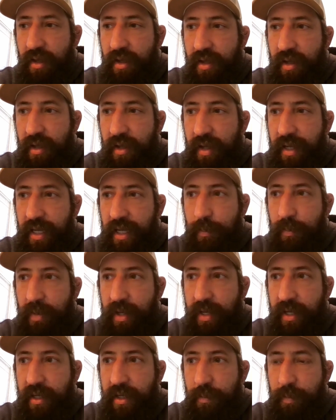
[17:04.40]
Mm. And like I'm
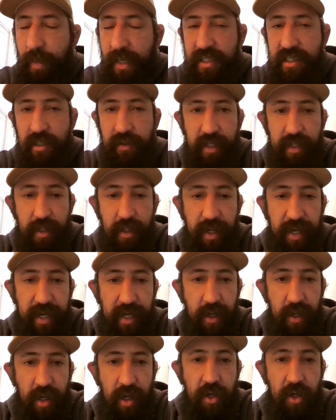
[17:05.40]
like basically
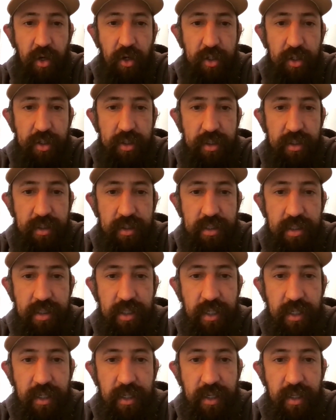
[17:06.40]
I got hookers and
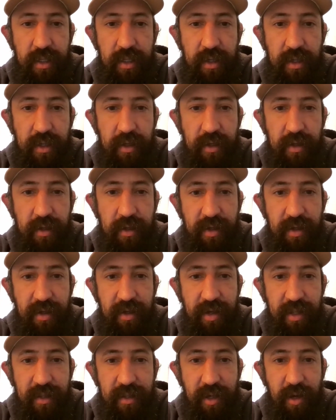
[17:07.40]
shit in the
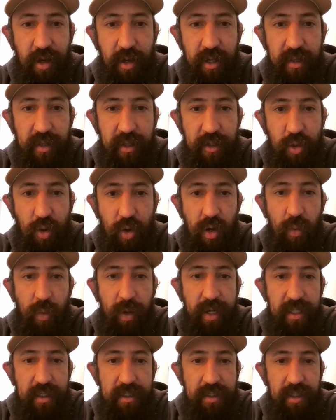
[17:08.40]
in the in the
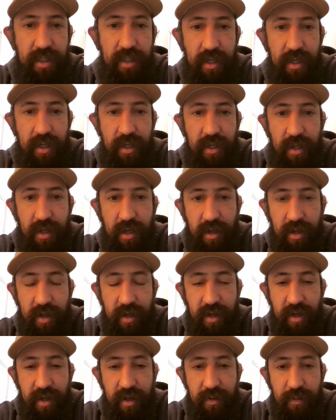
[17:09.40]
doorways
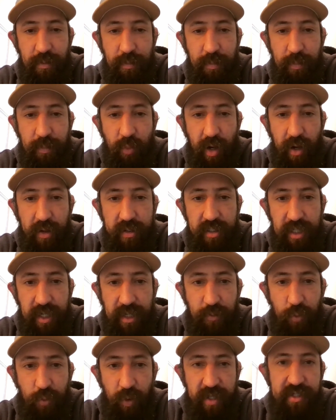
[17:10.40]
uh while it's
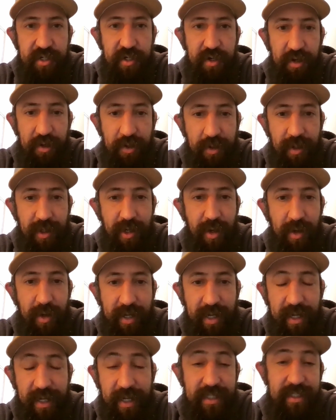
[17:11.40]
like winter. You know,
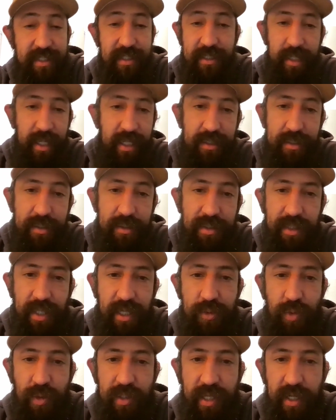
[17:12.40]
like wow. I guess that's
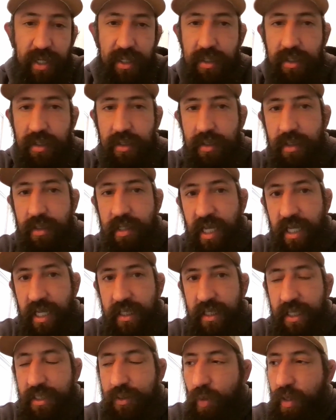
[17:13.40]
that's what they could
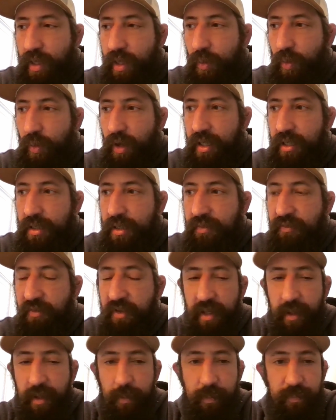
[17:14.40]
that that's what it was
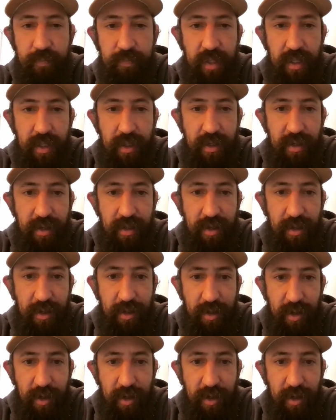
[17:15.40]
for them. Yeah.